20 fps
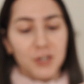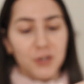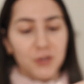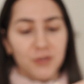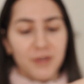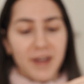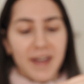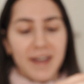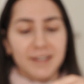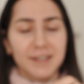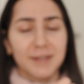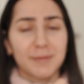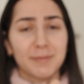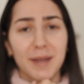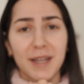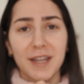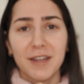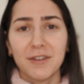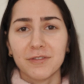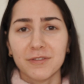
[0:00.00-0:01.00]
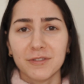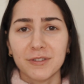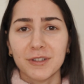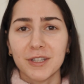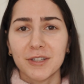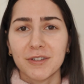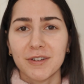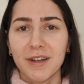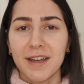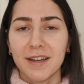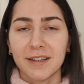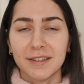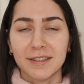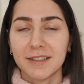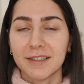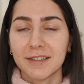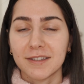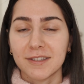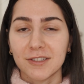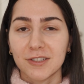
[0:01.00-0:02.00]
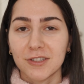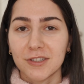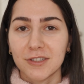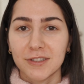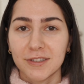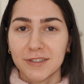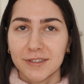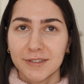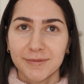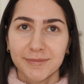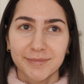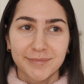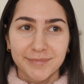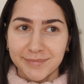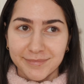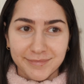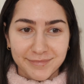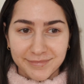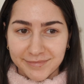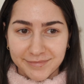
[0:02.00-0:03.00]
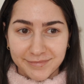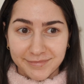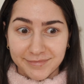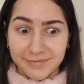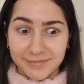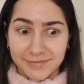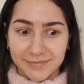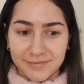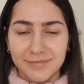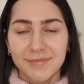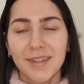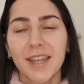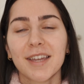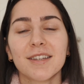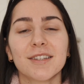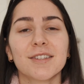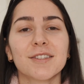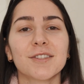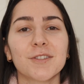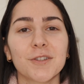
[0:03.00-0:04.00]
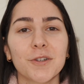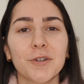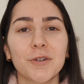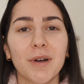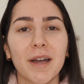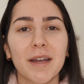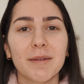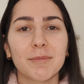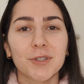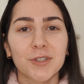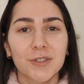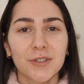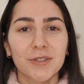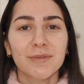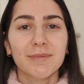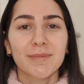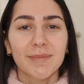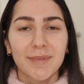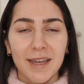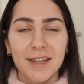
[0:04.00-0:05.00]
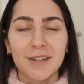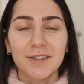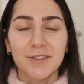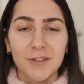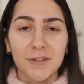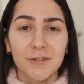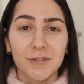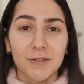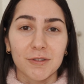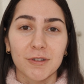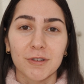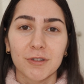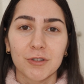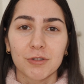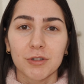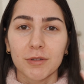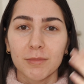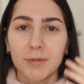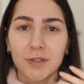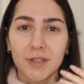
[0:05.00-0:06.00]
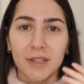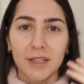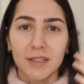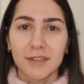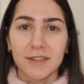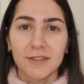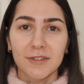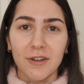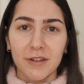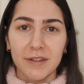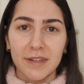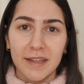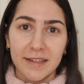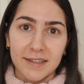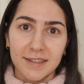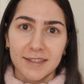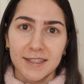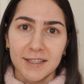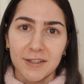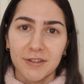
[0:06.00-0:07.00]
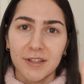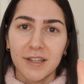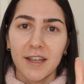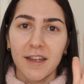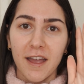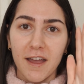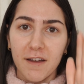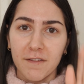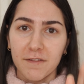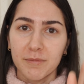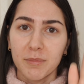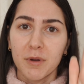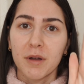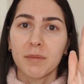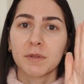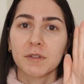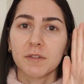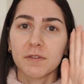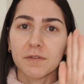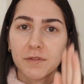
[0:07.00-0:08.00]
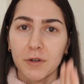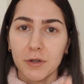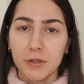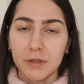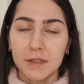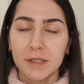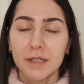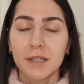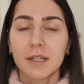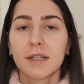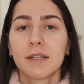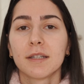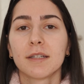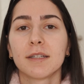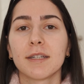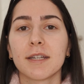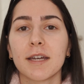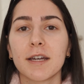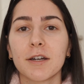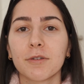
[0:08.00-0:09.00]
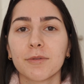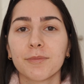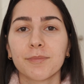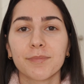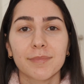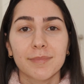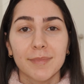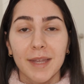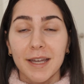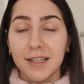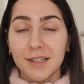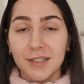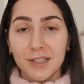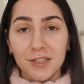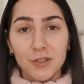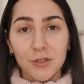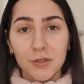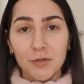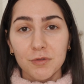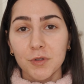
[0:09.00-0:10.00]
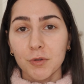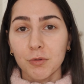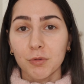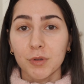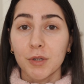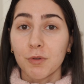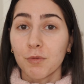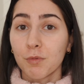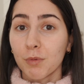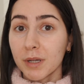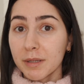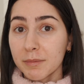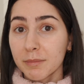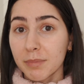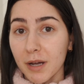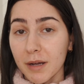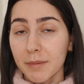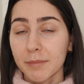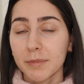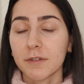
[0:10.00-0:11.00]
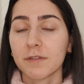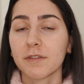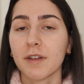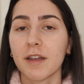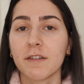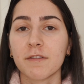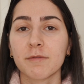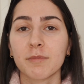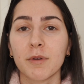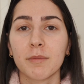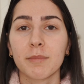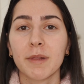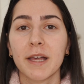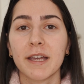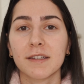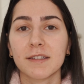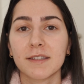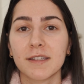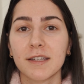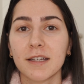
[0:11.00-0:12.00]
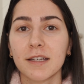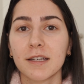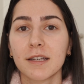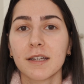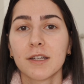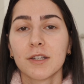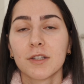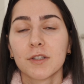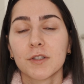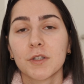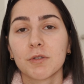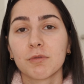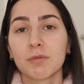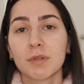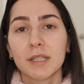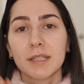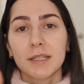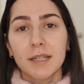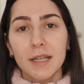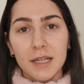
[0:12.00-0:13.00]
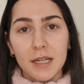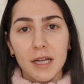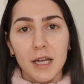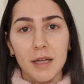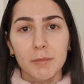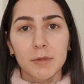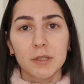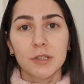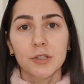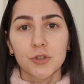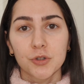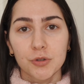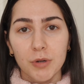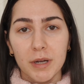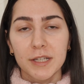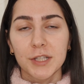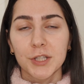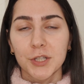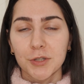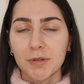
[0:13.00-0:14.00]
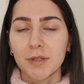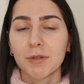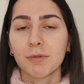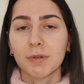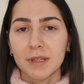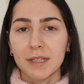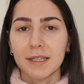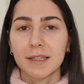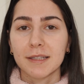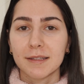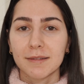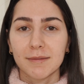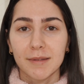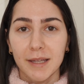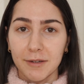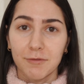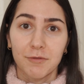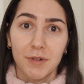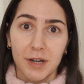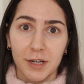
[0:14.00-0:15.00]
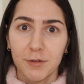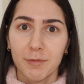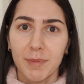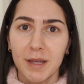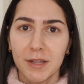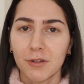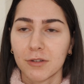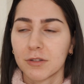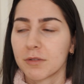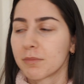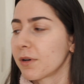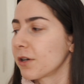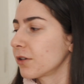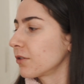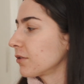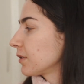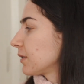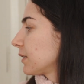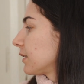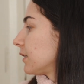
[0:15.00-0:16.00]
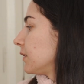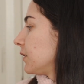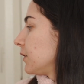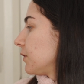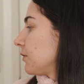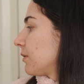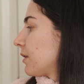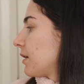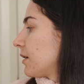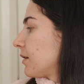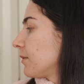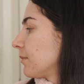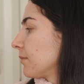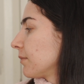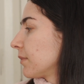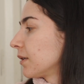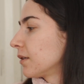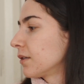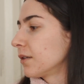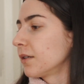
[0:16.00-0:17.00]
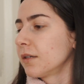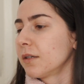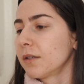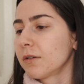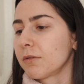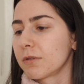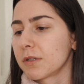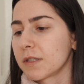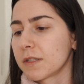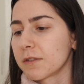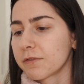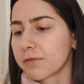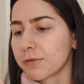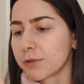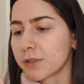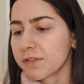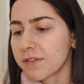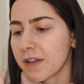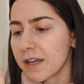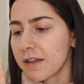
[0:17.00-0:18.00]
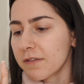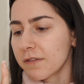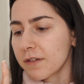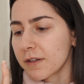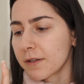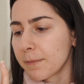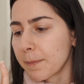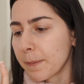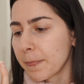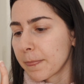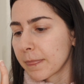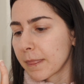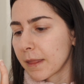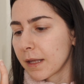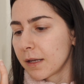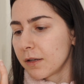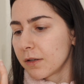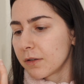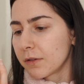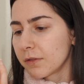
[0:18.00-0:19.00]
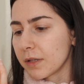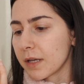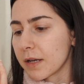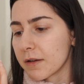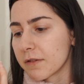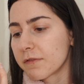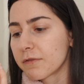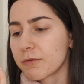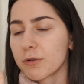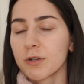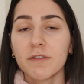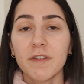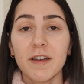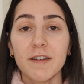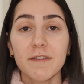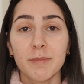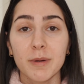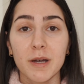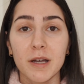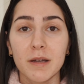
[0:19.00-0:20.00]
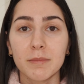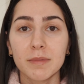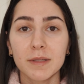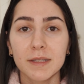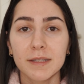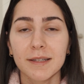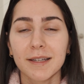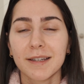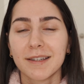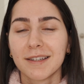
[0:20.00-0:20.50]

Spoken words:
cracked, painfully cracked. It's just So I'm sure that is also contributing. It's not necessarily F-Balm's fault. Now, I did use only 1 pump of F-Balm last night, so tonight I'm gonna try doing what they like recommend on the bottle to do, what is it, 4 to 5? Yeah, 4 to 5 pumps.